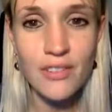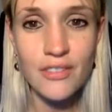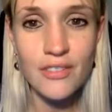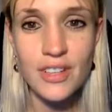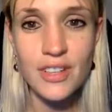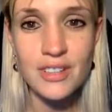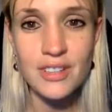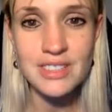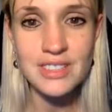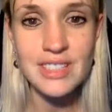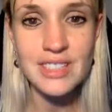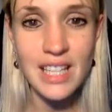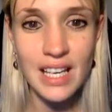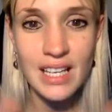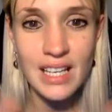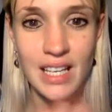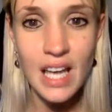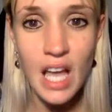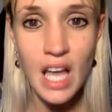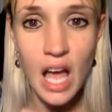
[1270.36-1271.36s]
It feels
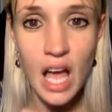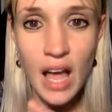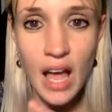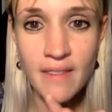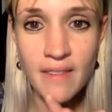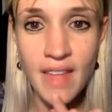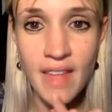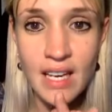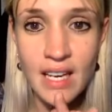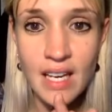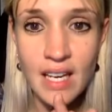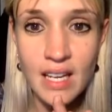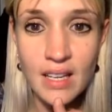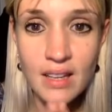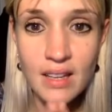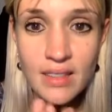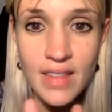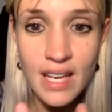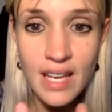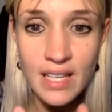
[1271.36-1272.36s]
like, and then
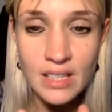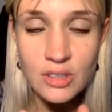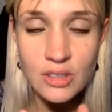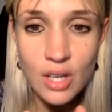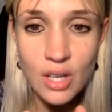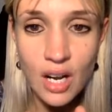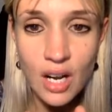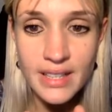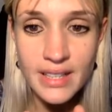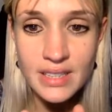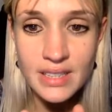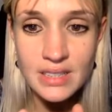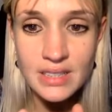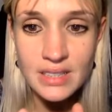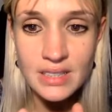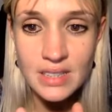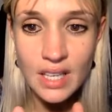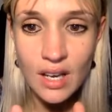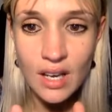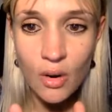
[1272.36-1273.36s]
it
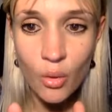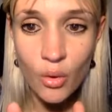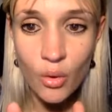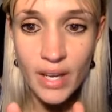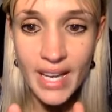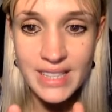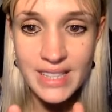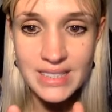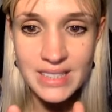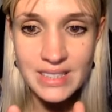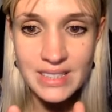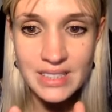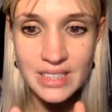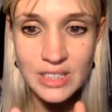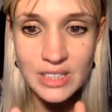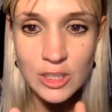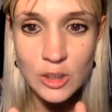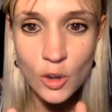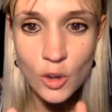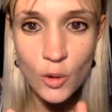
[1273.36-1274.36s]
tries or gets into
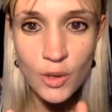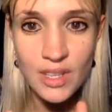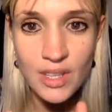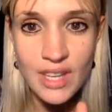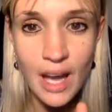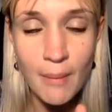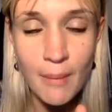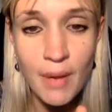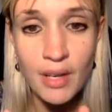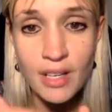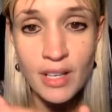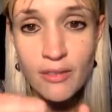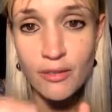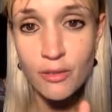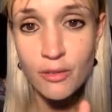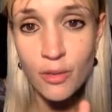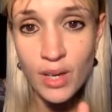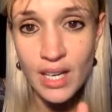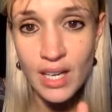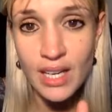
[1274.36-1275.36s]
the story that I'm only
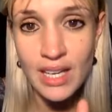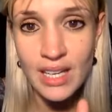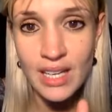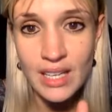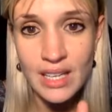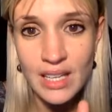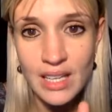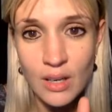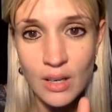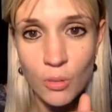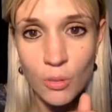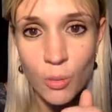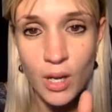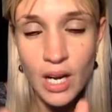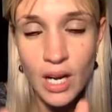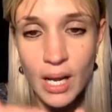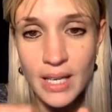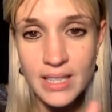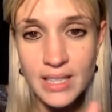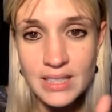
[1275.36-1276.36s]
free
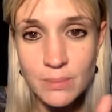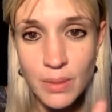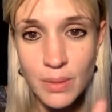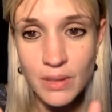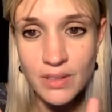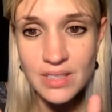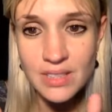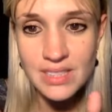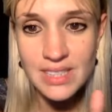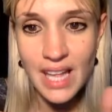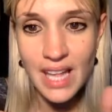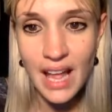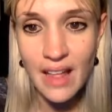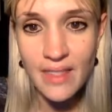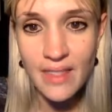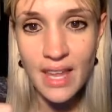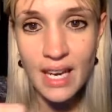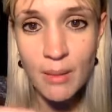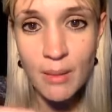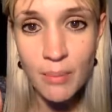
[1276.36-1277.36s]
when I experience that,
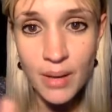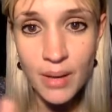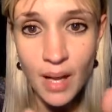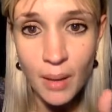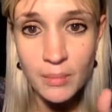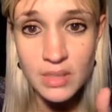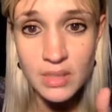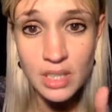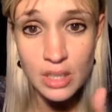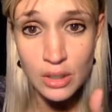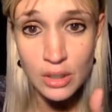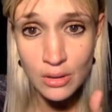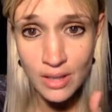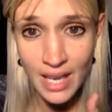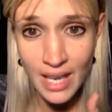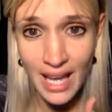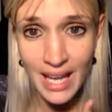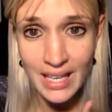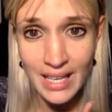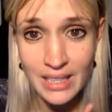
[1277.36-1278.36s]
and then it becomes a new
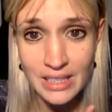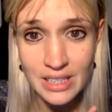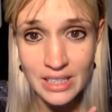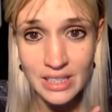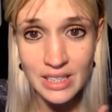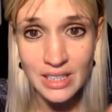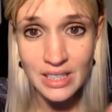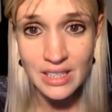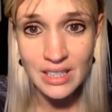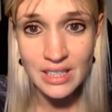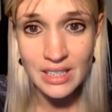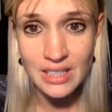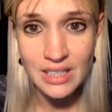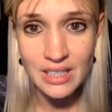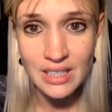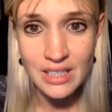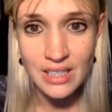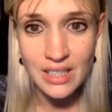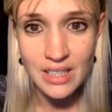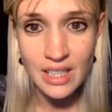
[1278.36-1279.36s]
cage.
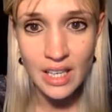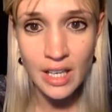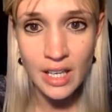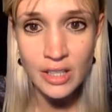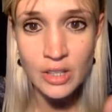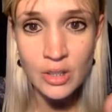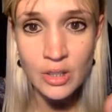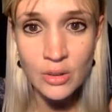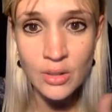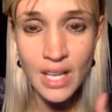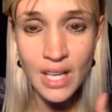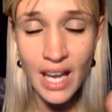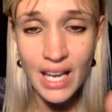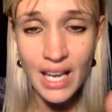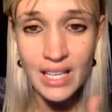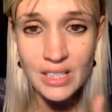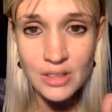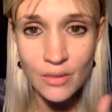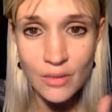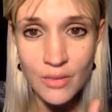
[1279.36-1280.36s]
A new
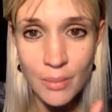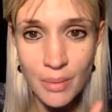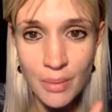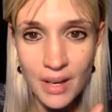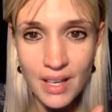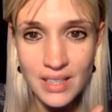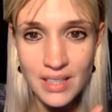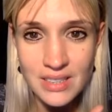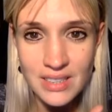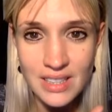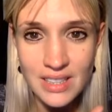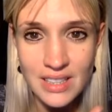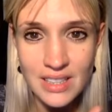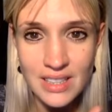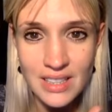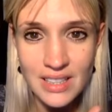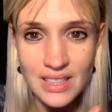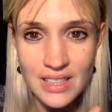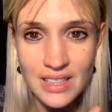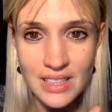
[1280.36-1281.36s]
cage of the
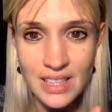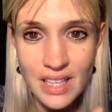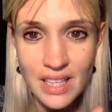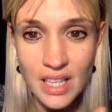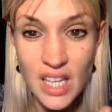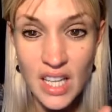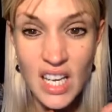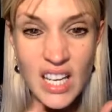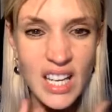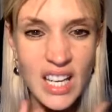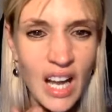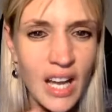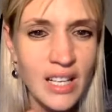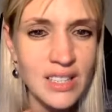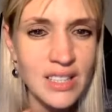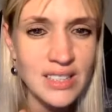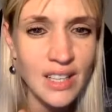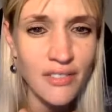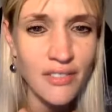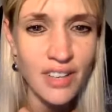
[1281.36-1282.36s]
person, and then it kind
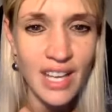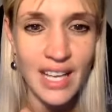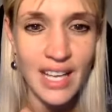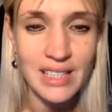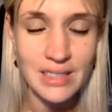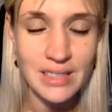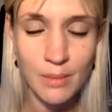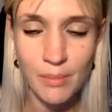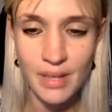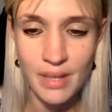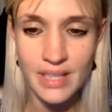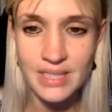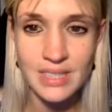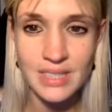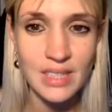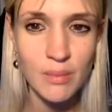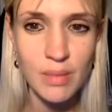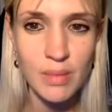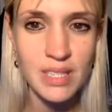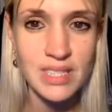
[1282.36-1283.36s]
of suffocates the bliss,
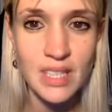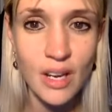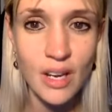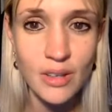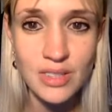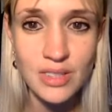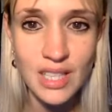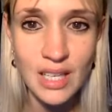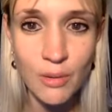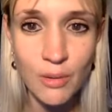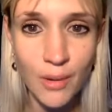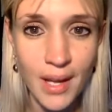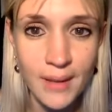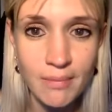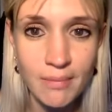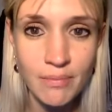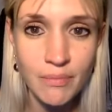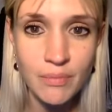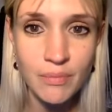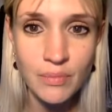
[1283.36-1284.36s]
and the bliss goes anyway.